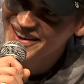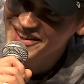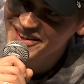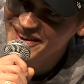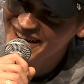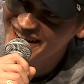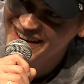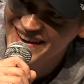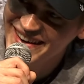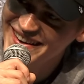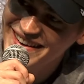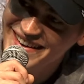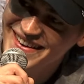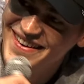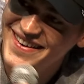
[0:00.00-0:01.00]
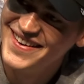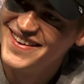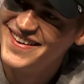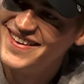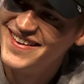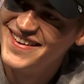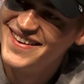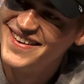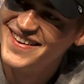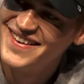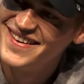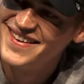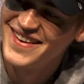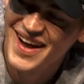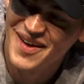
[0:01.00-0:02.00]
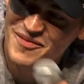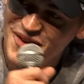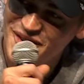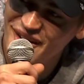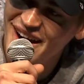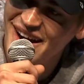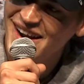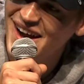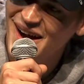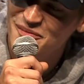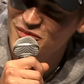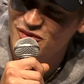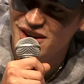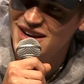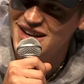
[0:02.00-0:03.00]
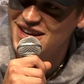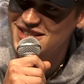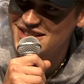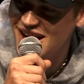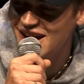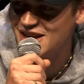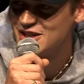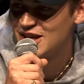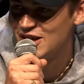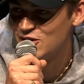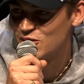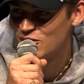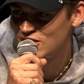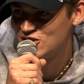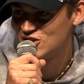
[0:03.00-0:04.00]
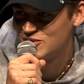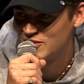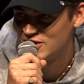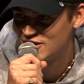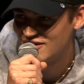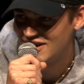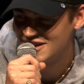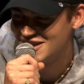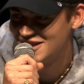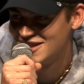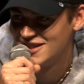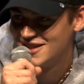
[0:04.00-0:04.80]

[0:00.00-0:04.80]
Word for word: doing? I'm good, thank you. How are you? Great. I'm really excited to hear your question when you're ready.